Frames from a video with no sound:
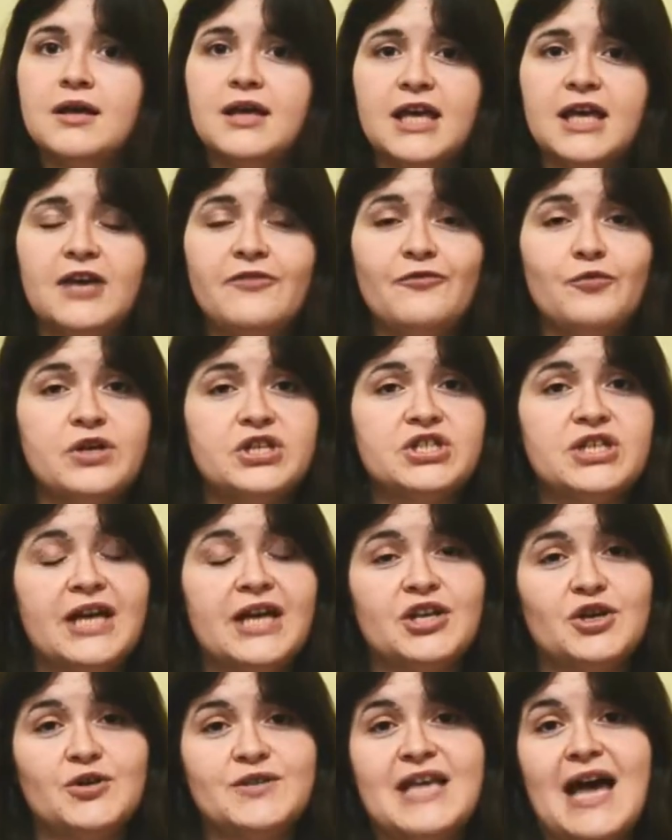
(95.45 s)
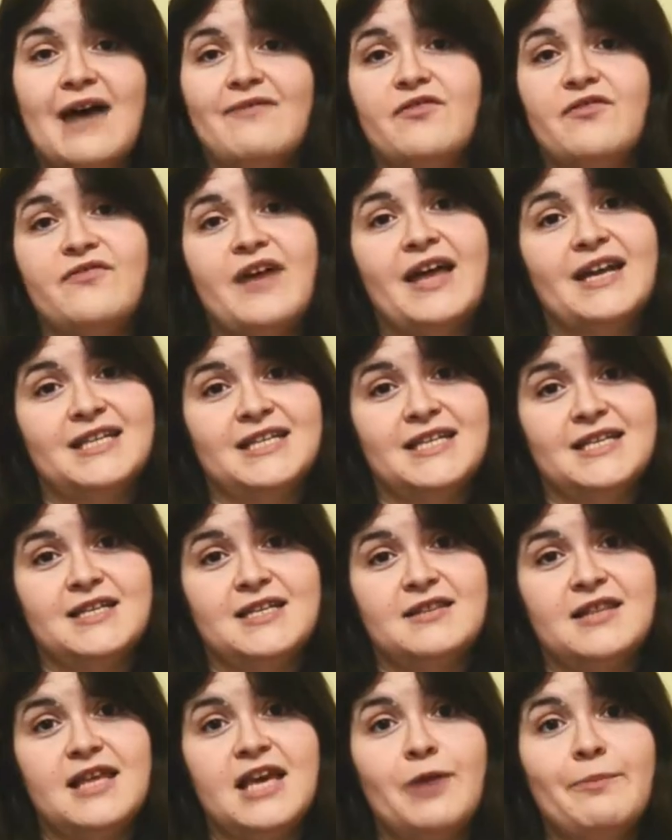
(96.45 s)
if we shadows have offended,
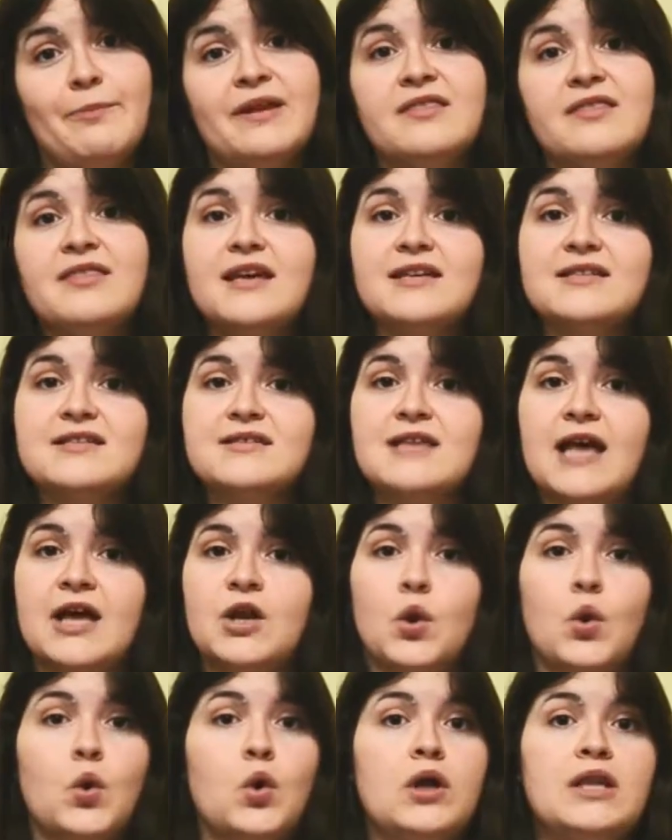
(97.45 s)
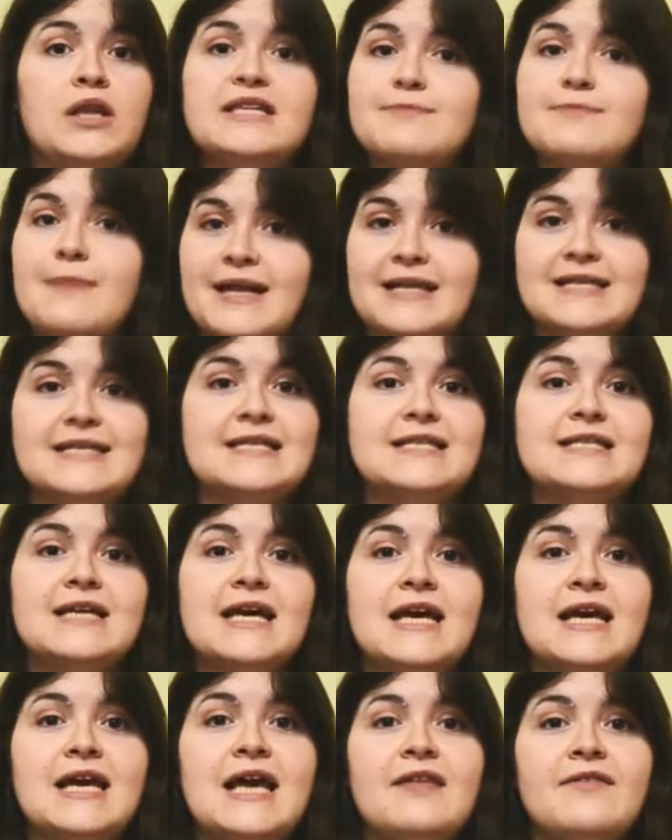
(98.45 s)
think but this and all is mended,
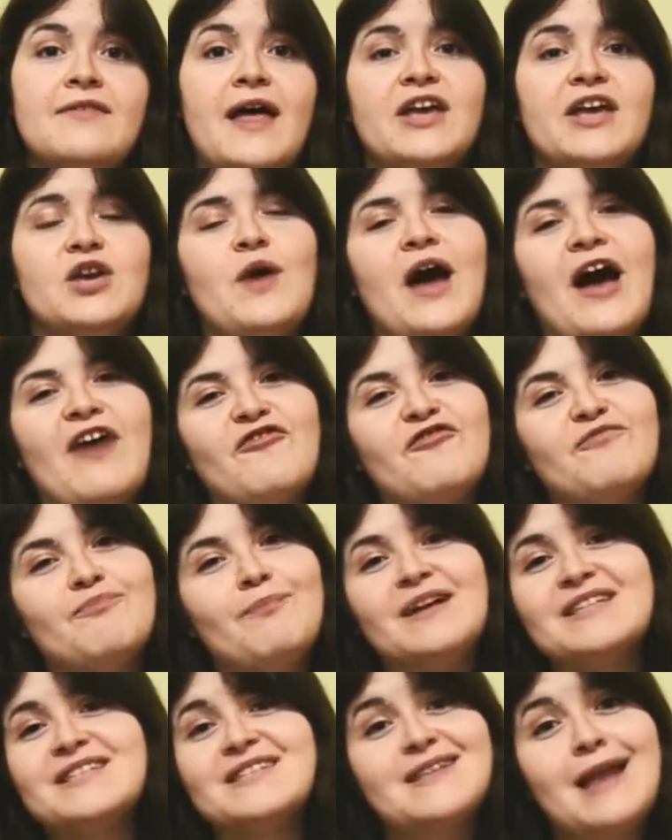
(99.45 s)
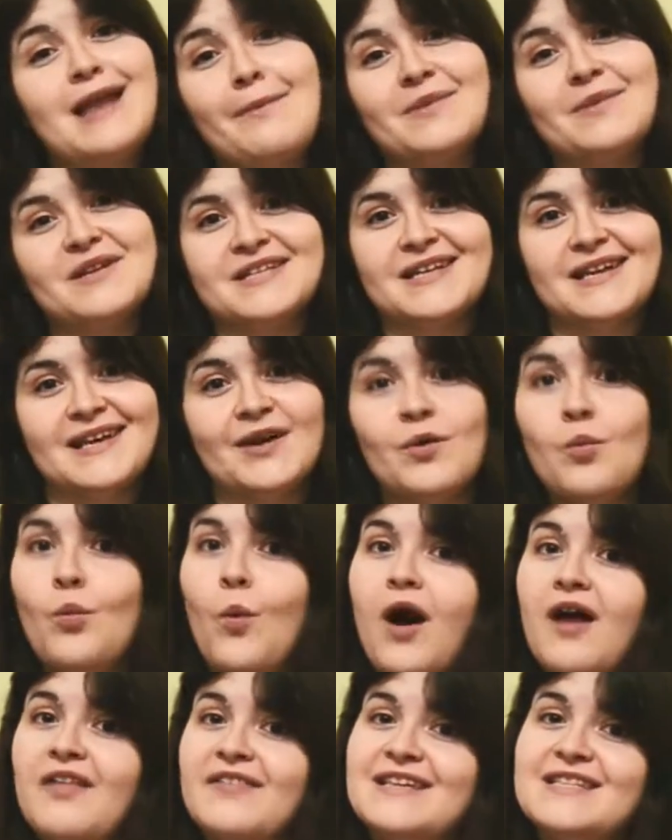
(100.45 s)
that you have but slumbered here
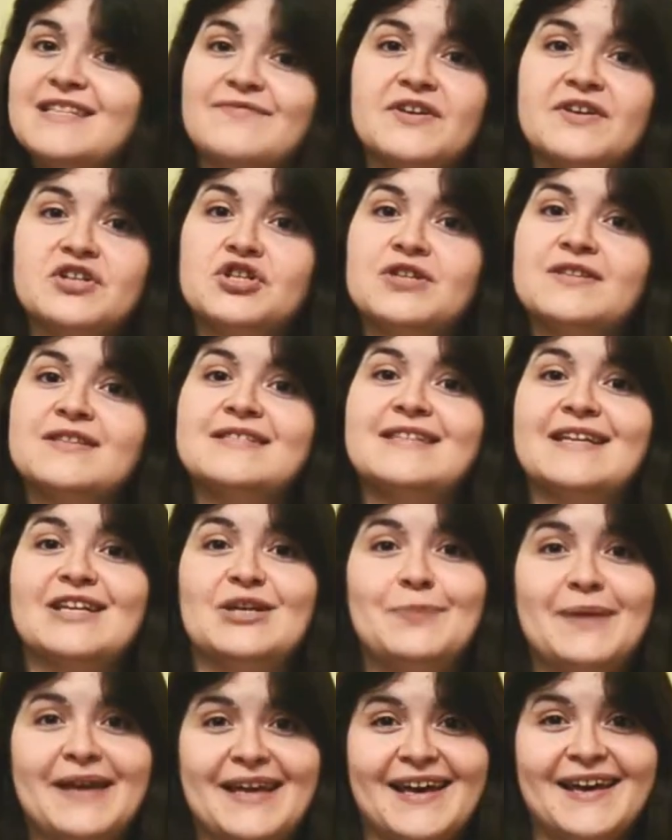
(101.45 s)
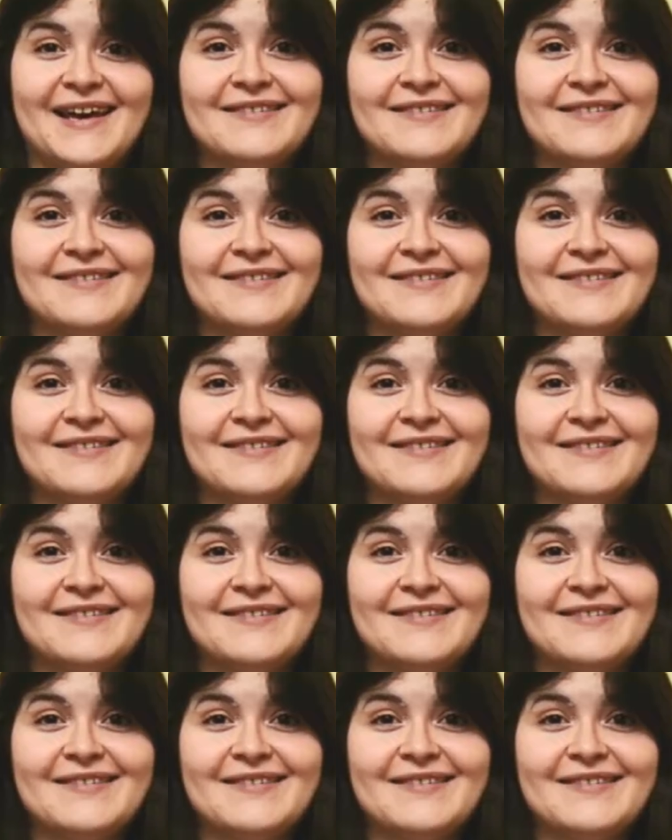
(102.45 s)
while these visions did appear.